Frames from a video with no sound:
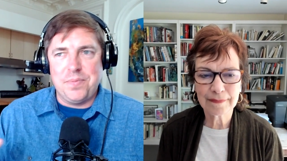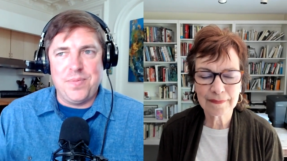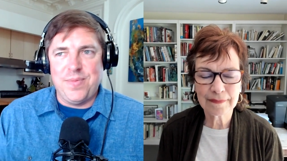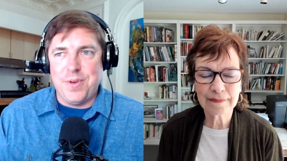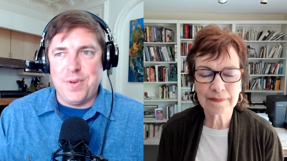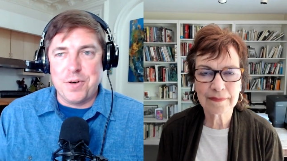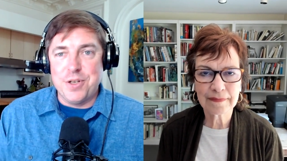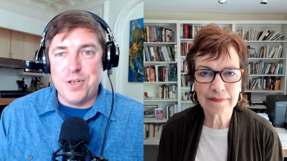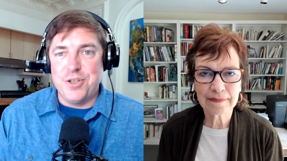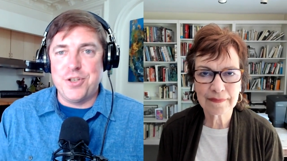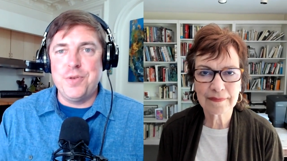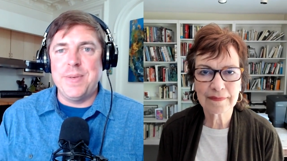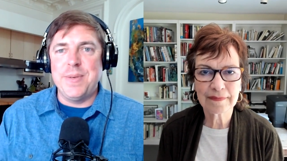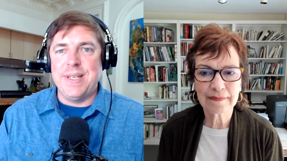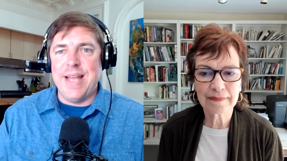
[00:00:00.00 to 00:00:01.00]

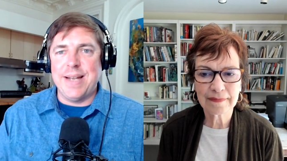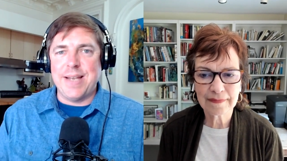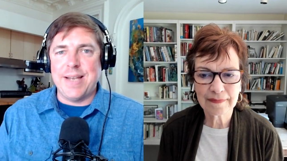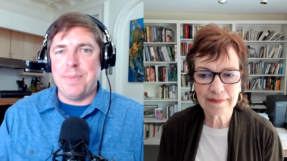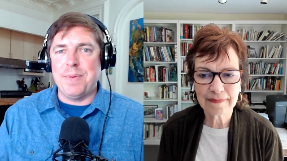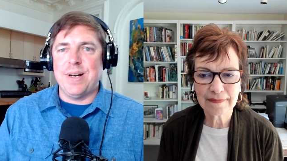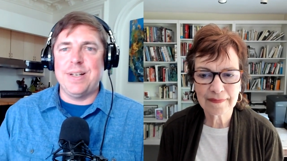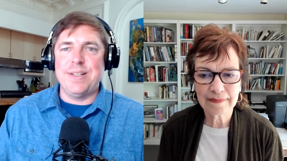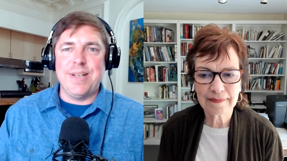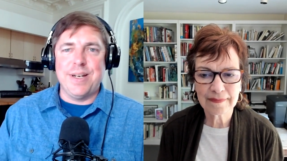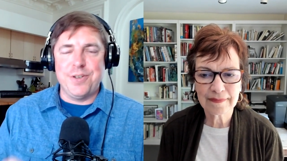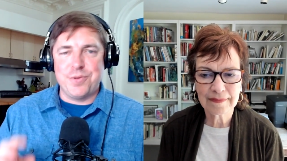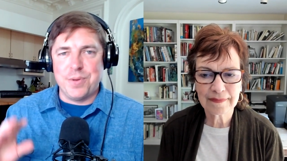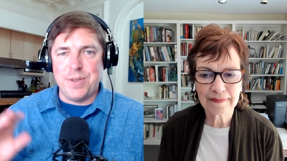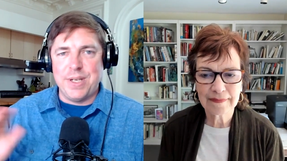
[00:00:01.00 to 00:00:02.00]
Speaker 1: consuming that type of
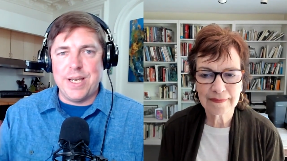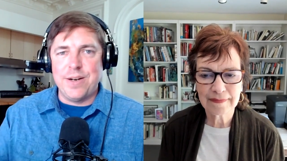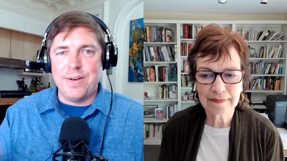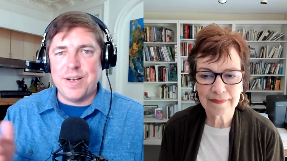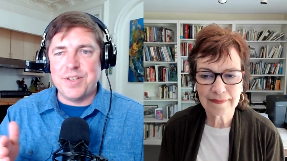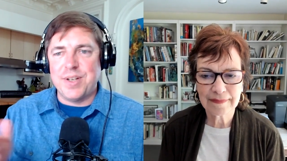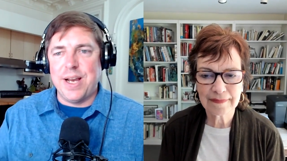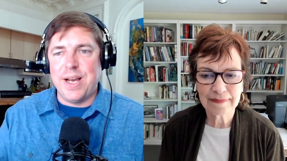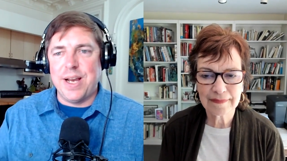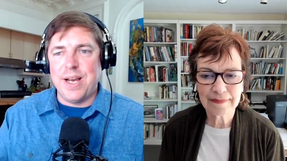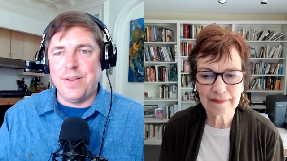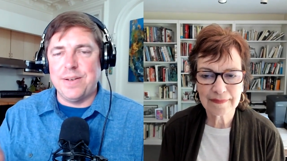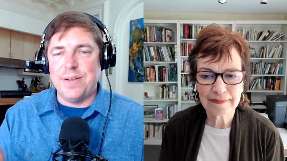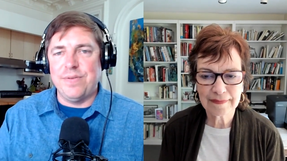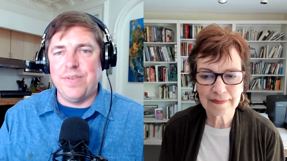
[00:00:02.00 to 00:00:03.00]
content. It's really interesting how
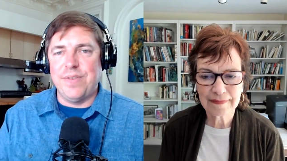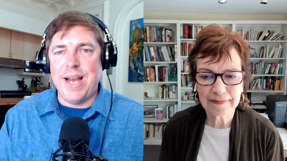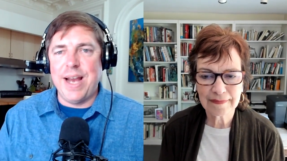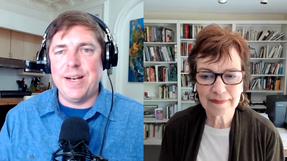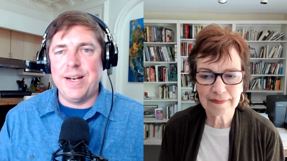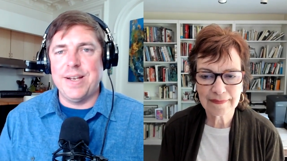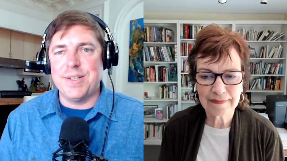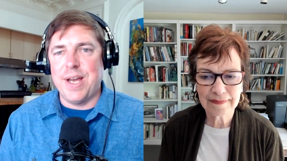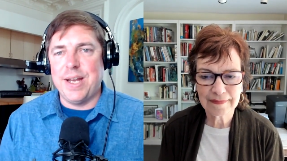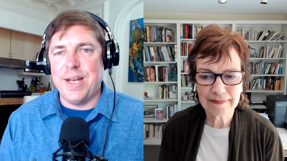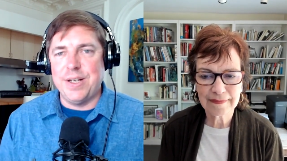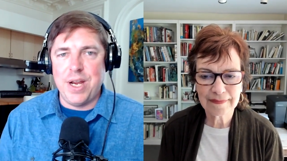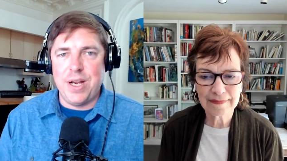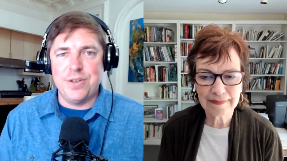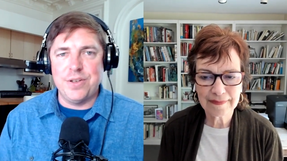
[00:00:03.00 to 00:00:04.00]
that divide has kind of
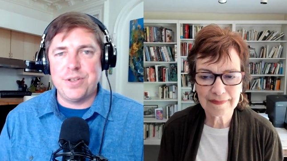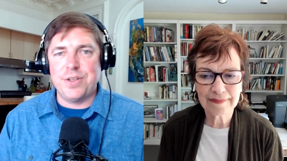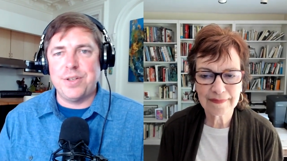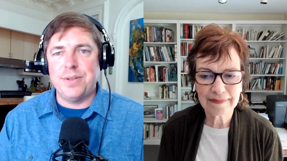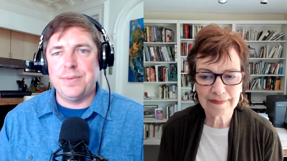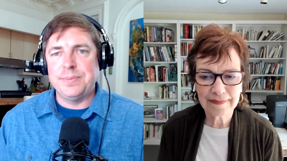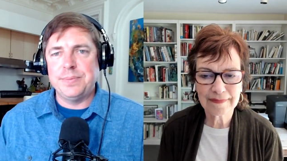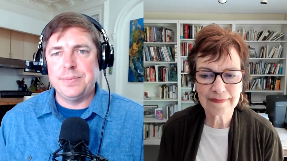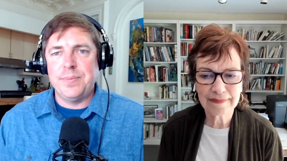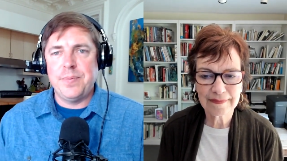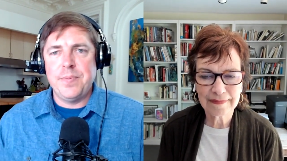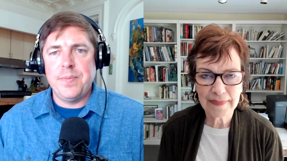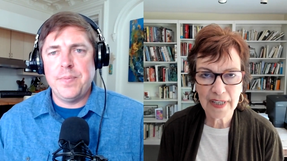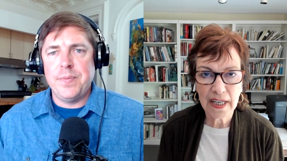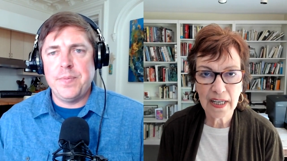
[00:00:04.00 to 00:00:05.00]
changed.
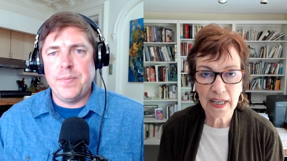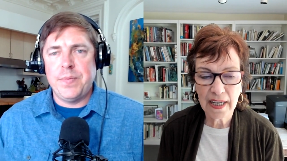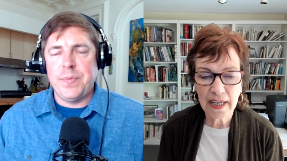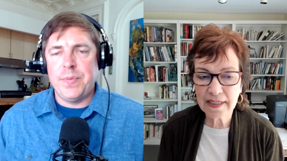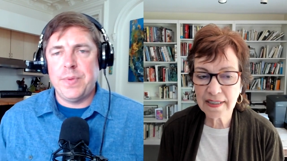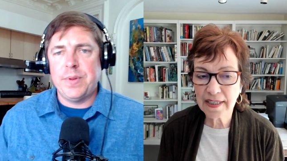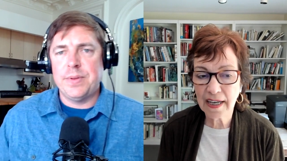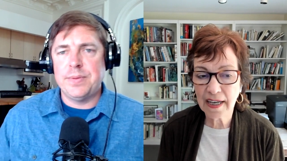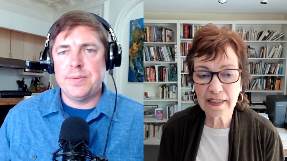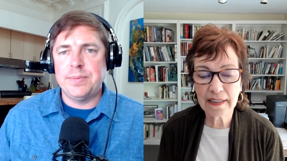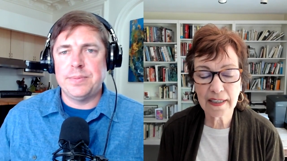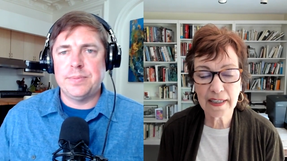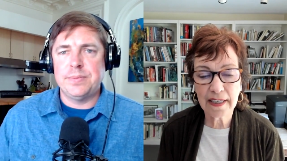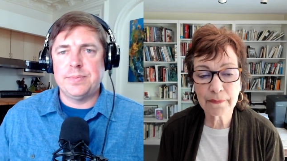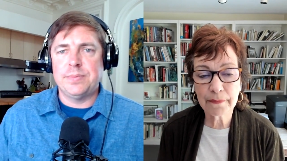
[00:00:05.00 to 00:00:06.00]

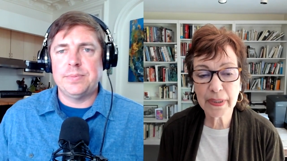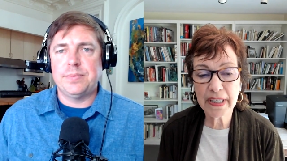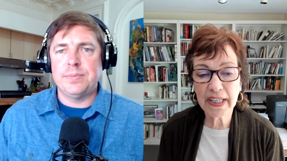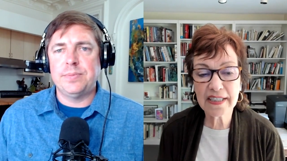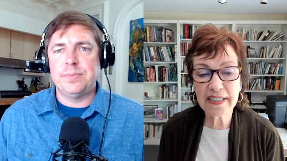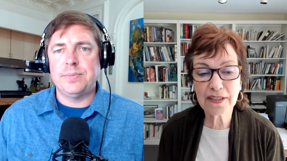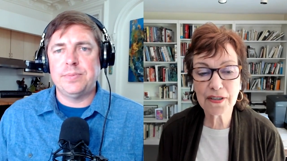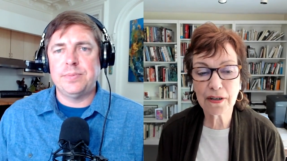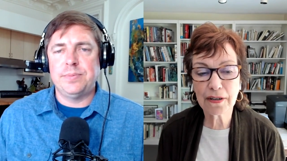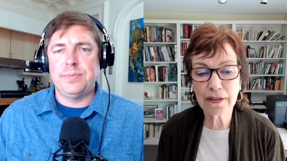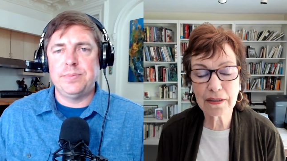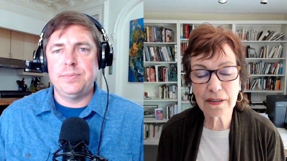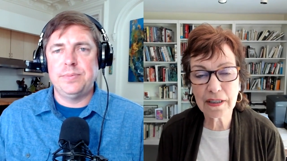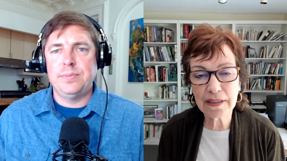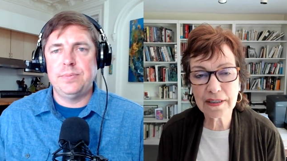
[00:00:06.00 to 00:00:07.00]
Speaker 2: Exactly. But that
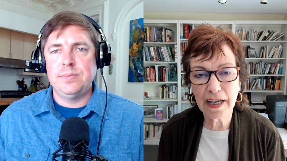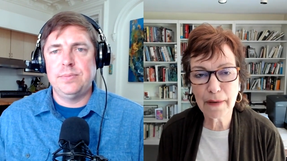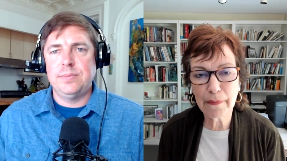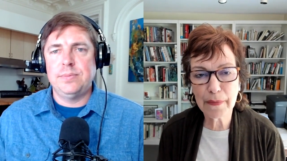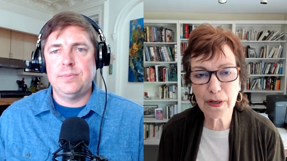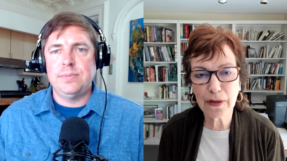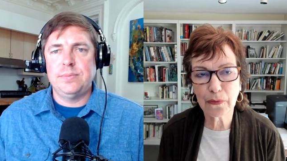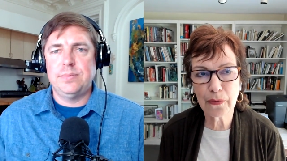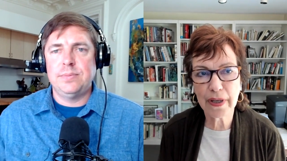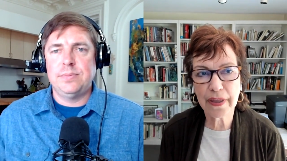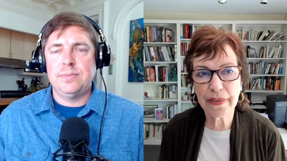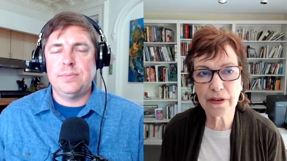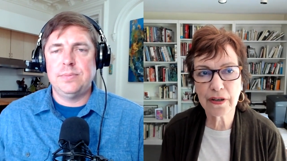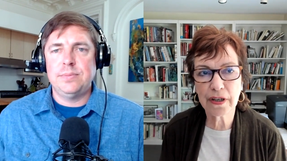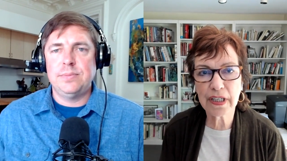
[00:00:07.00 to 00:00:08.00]
started a long time
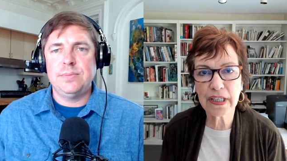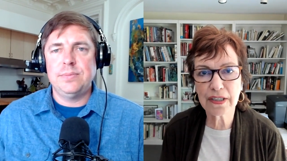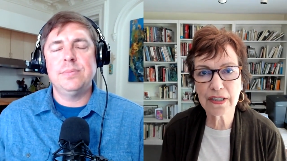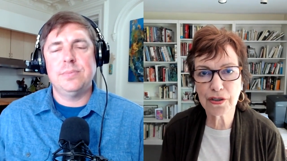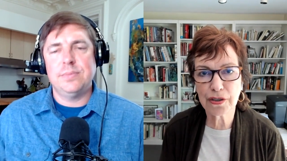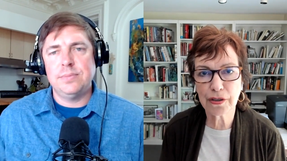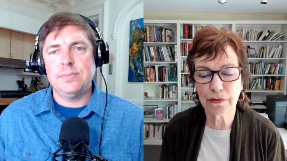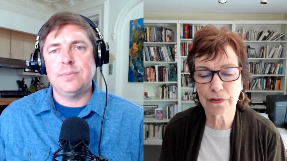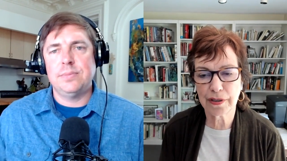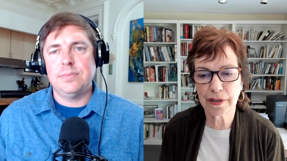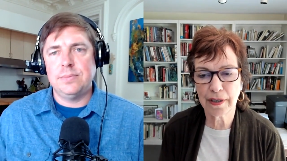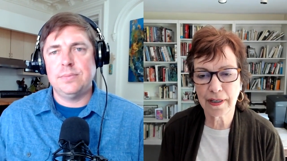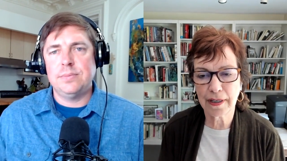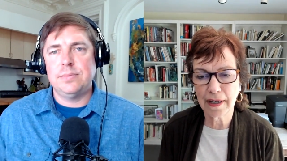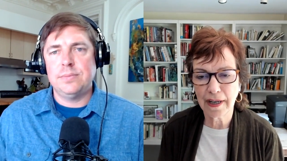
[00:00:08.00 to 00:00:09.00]
ago with cooking
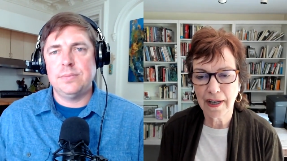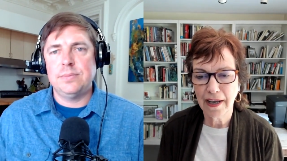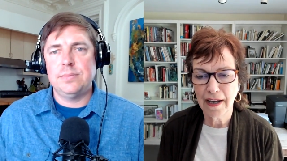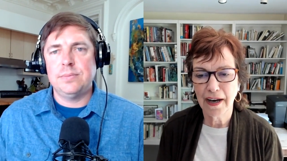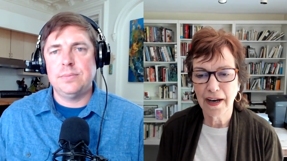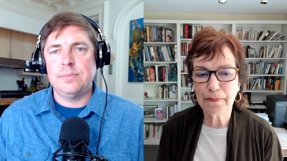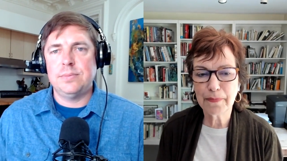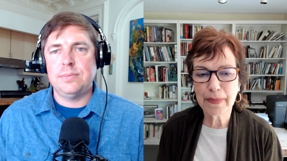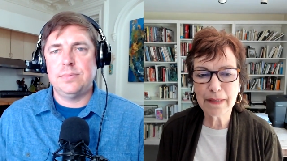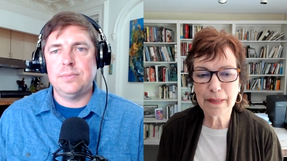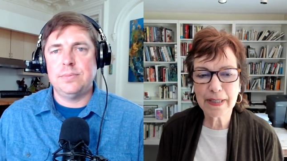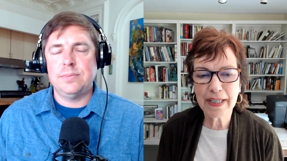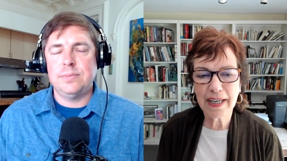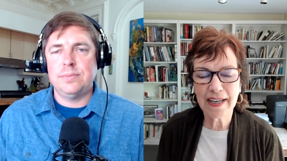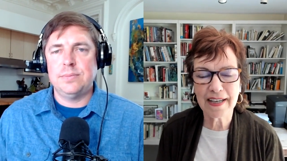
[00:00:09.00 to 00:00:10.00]
shows on
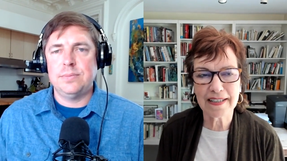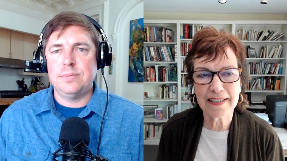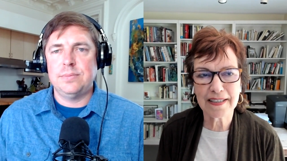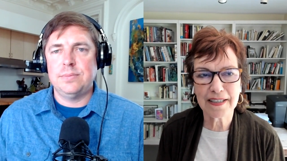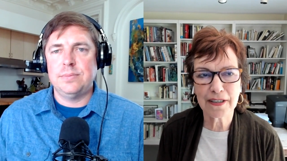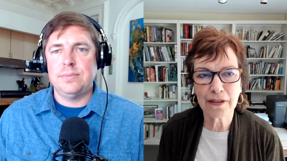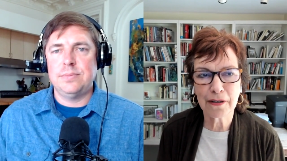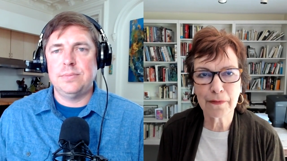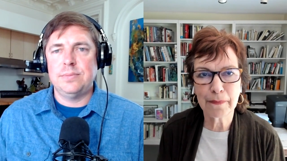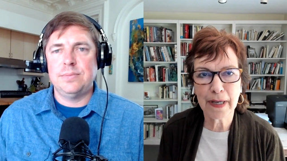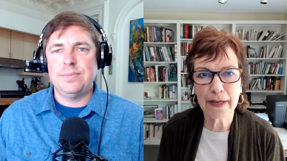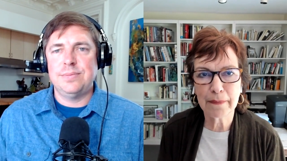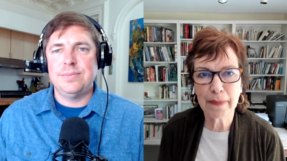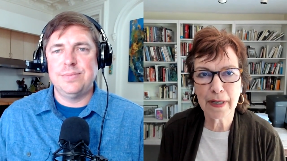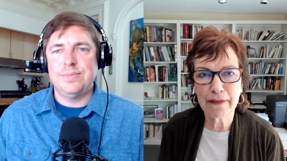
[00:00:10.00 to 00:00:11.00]
PBS.
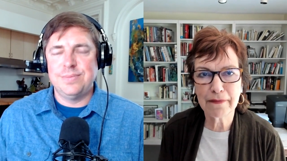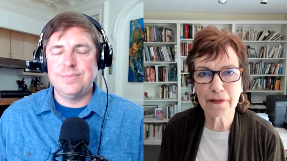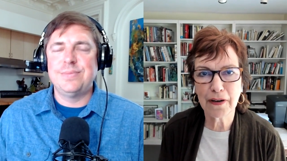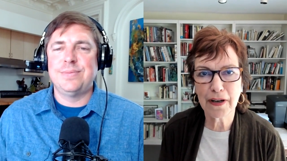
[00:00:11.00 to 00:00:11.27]
My